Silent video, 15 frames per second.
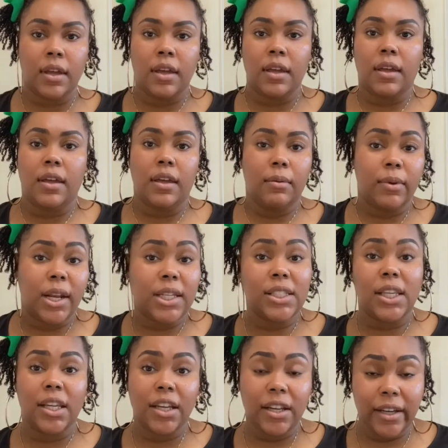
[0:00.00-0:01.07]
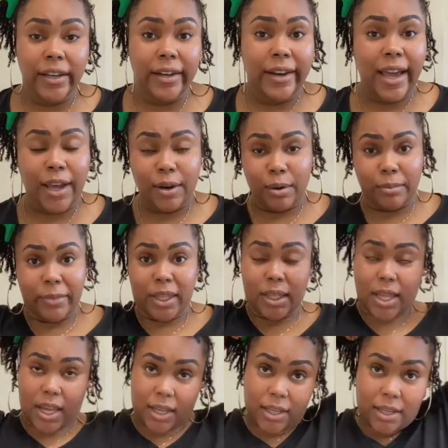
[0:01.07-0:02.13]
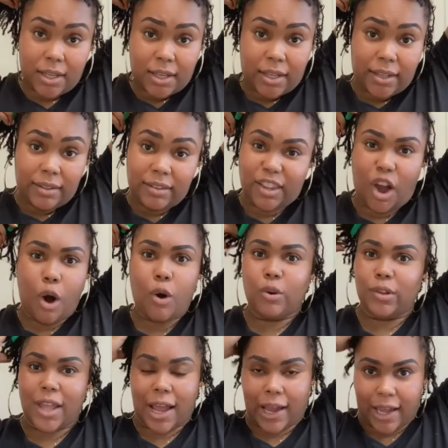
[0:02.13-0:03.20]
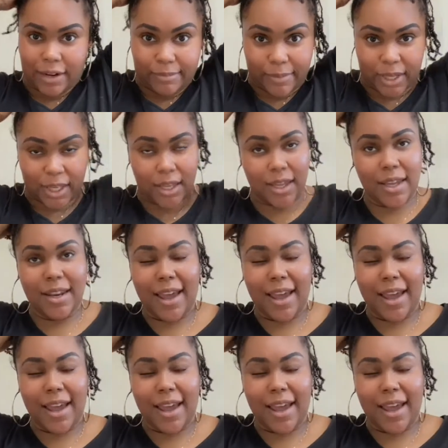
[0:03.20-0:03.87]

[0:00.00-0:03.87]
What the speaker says: And when I say cut it, I don't mean like cut the whole lock out of my head.